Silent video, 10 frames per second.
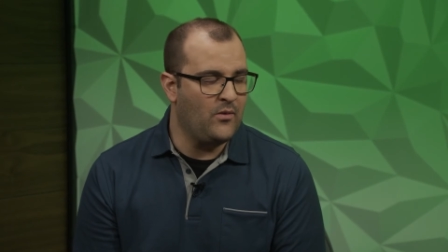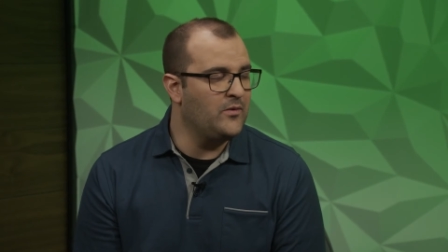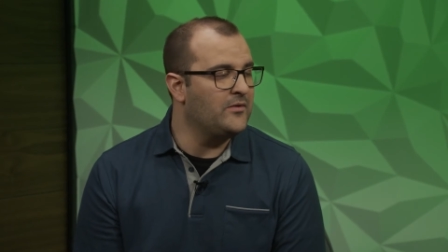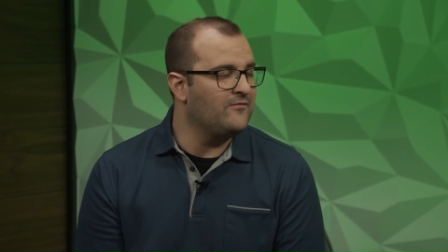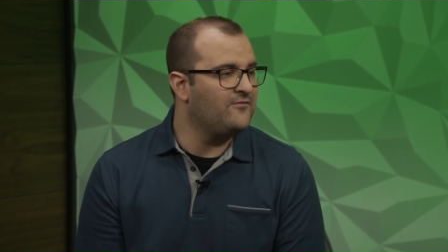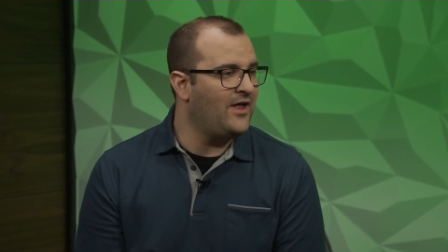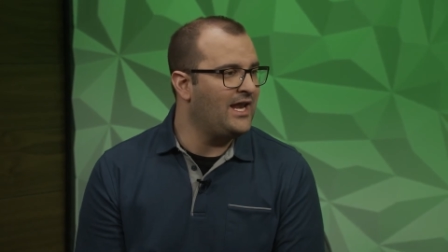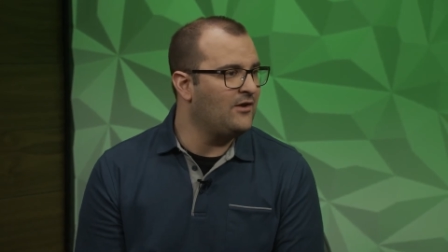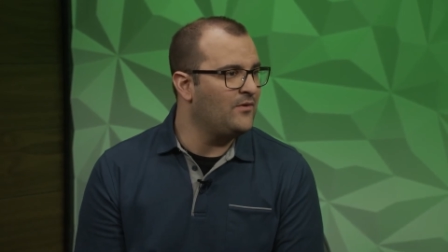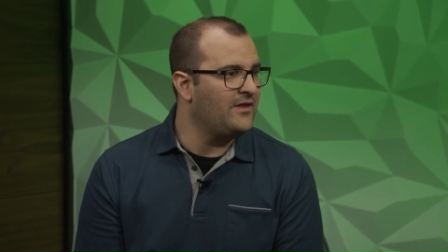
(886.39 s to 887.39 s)
we've been
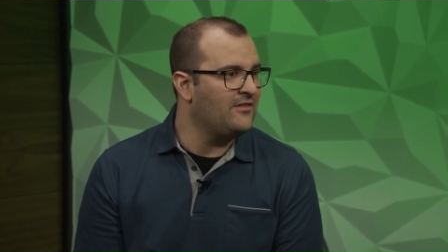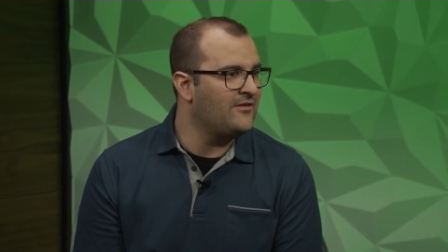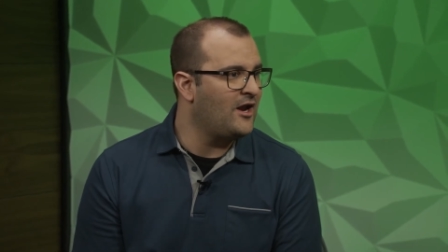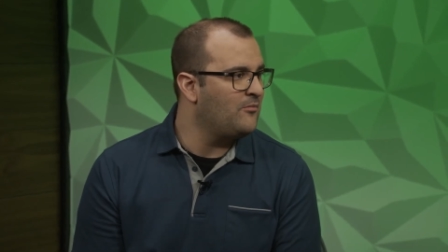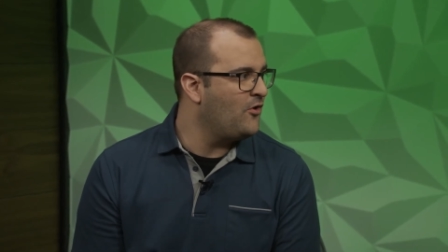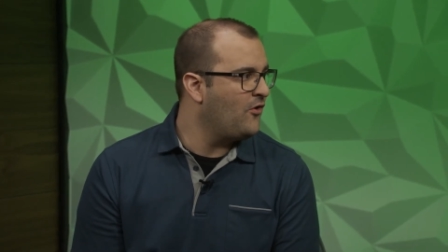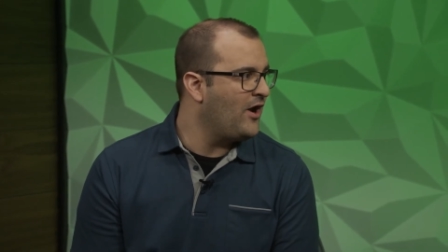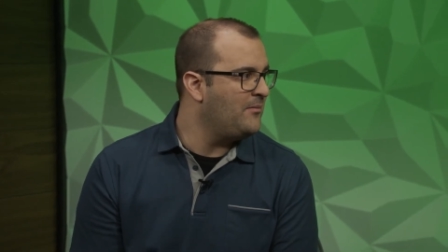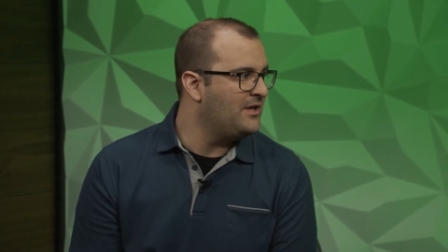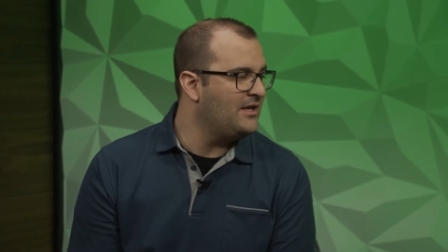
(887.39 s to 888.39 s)
flying with the Insider
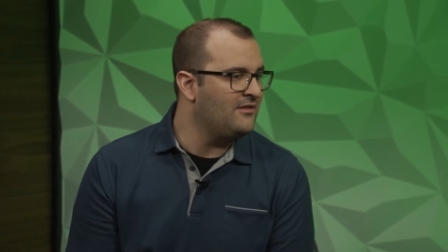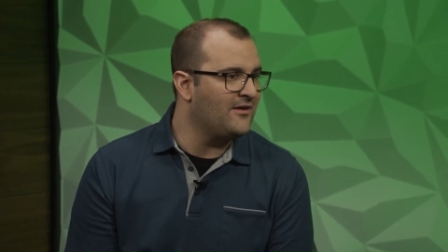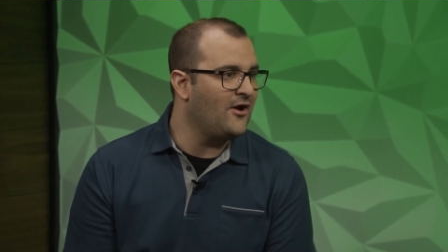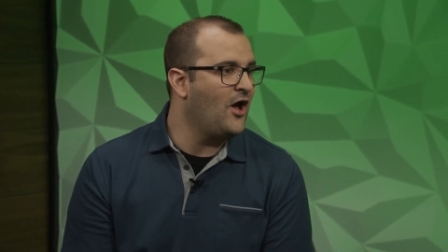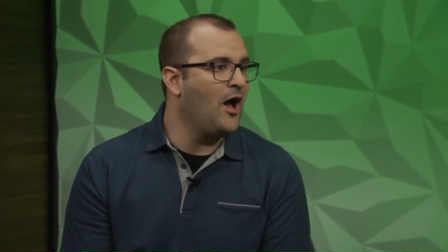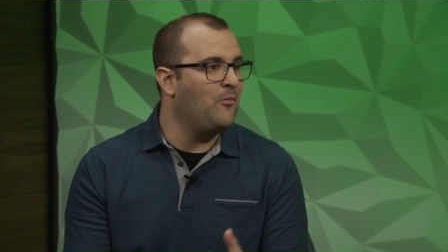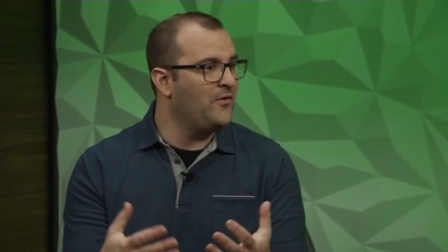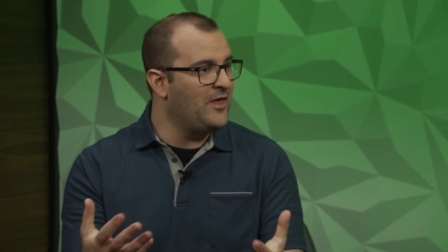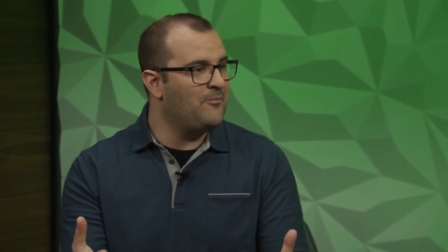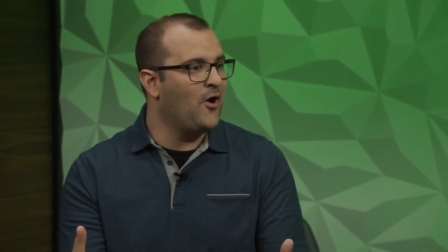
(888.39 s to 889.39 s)
Program and Insider Hub
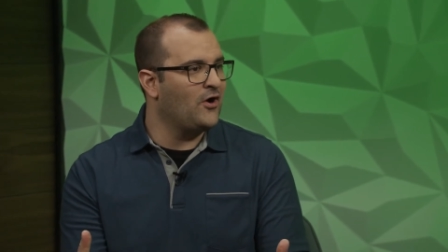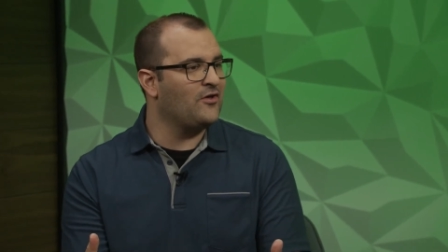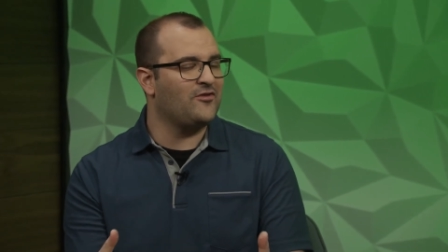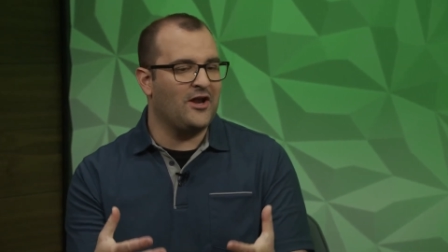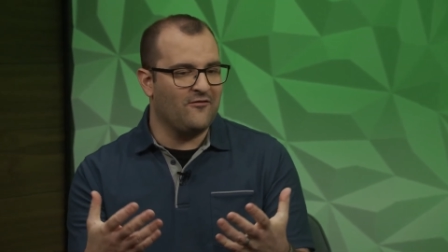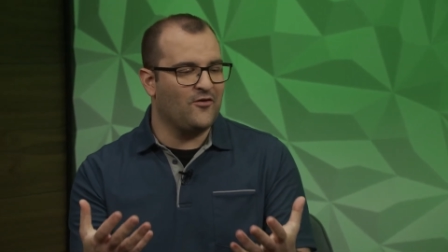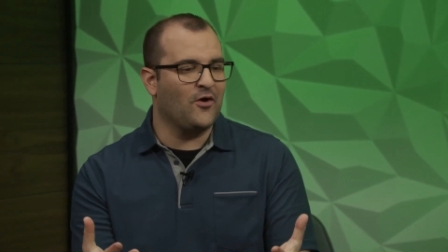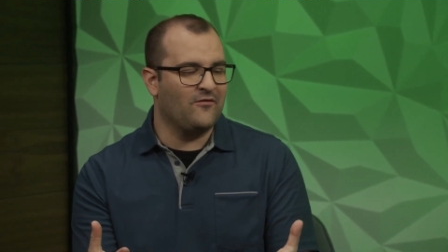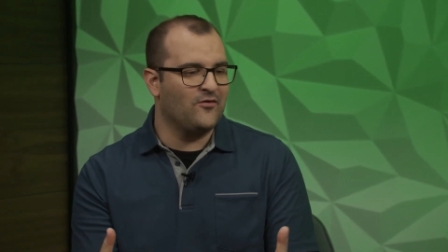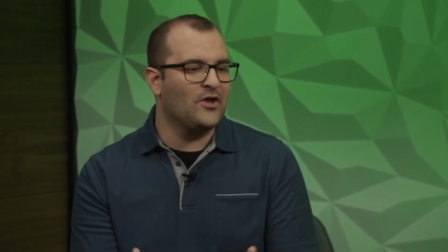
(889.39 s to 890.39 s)
within Partner Center
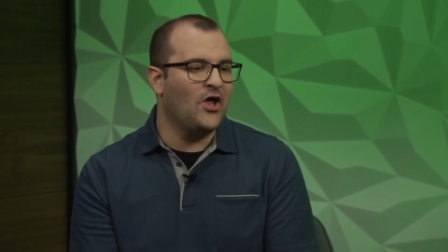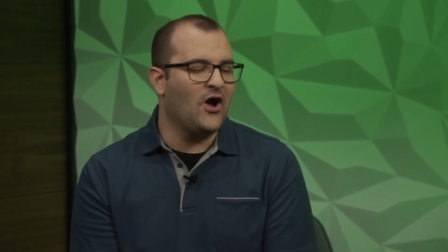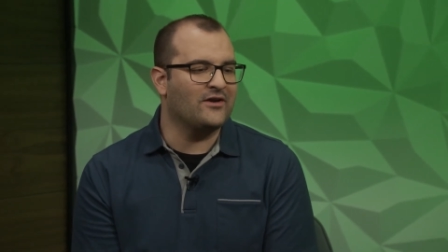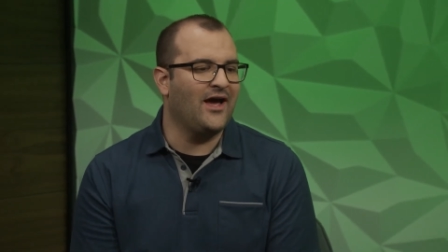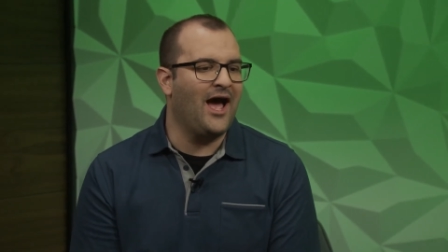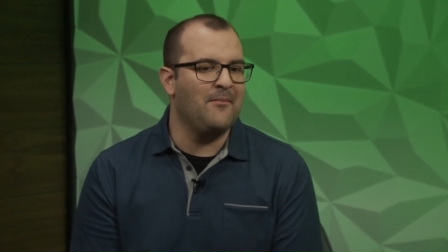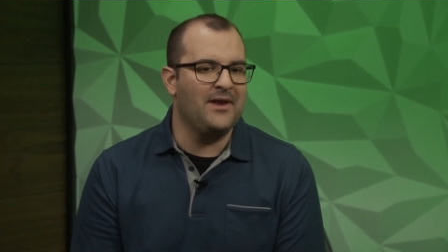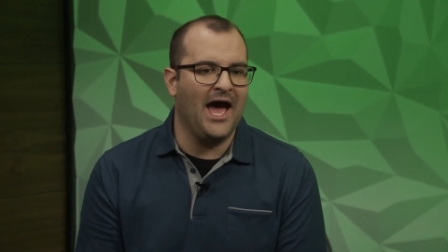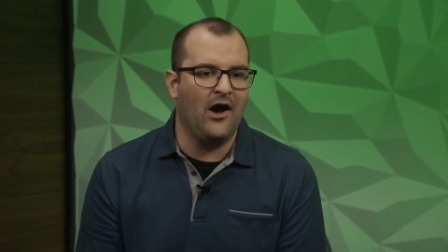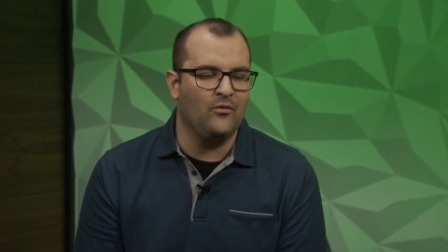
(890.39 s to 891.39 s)
for, for a long time now.